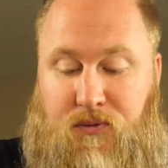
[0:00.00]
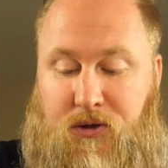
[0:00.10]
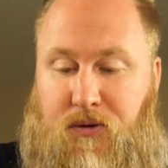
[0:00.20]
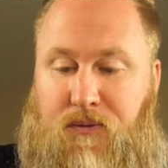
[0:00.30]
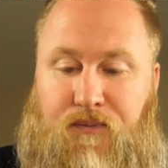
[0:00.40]

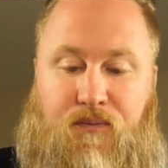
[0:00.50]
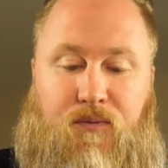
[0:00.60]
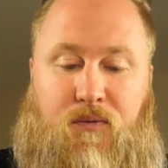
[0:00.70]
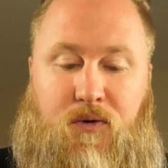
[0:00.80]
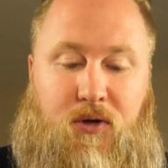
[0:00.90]
So,
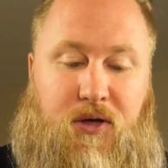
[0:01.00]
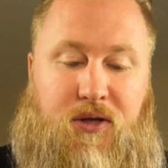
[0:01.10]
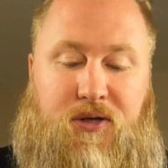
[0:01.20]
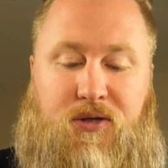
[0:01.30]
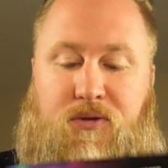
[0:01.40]
like
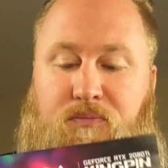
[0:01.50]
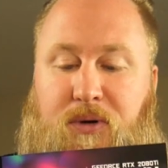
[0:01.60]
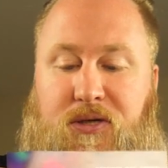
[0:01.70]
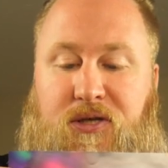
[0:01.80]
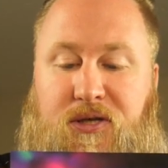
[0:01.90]
this,
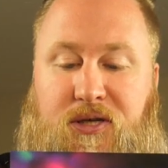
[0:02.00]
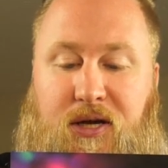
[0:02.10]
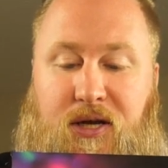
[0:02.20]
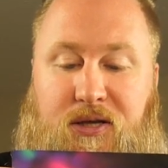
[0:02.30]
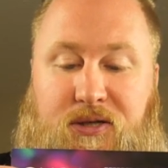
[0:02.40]
basically
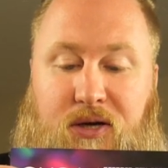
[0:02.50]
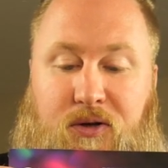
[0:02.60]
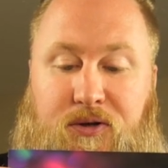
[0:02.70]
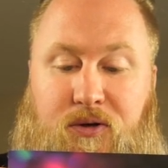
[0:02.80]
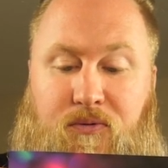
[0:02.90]
saying it's
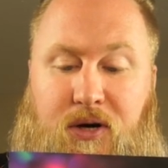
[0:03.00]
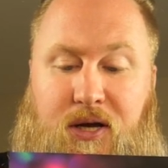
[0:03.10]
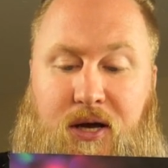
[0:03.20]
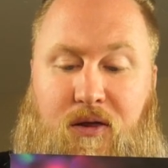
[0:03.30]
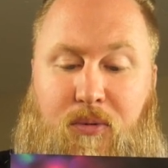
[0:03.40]
LN2
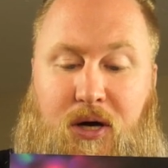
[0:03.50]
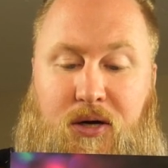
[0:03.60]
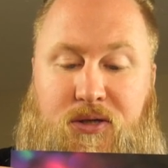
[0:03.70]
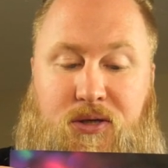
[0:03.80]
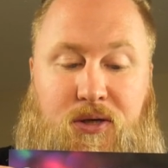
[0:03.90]
ready out of the box.